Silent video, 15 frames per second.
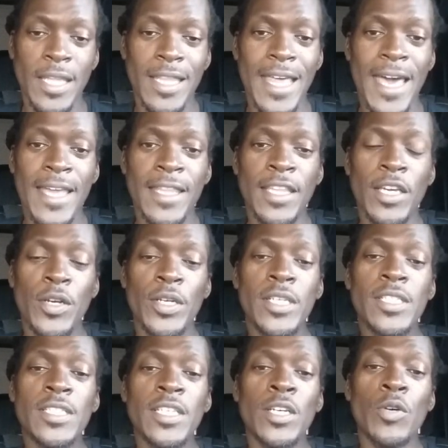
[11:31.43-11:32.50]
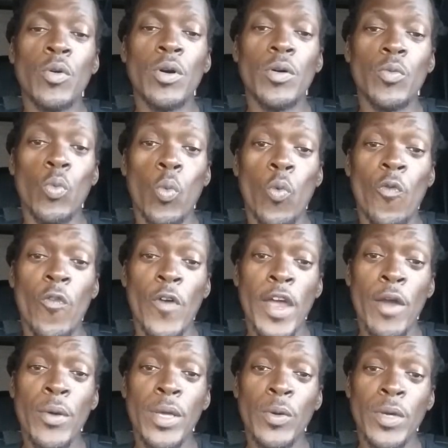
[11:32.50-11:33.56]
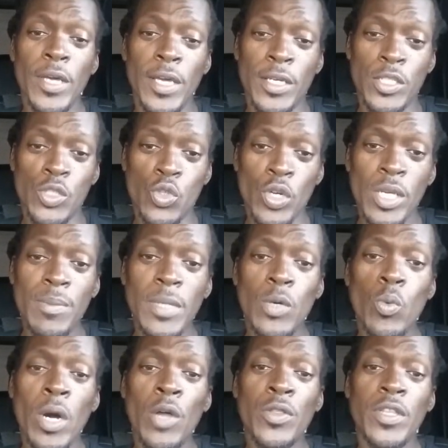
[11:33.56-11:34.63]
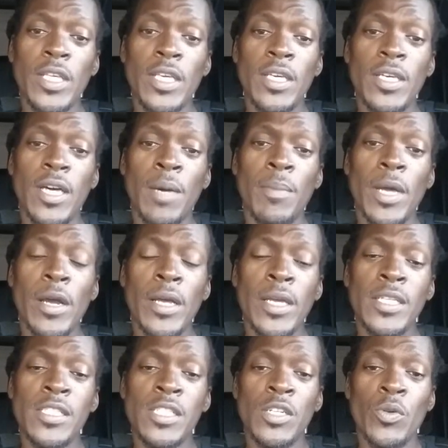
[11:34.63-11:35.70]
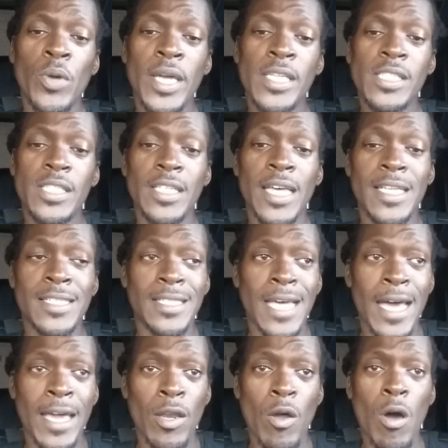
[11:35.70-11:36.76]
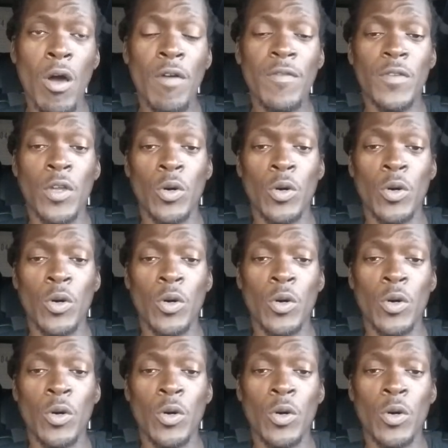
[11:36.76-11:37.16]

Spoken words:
that there is a very extremely wealthy American generation that is dying off,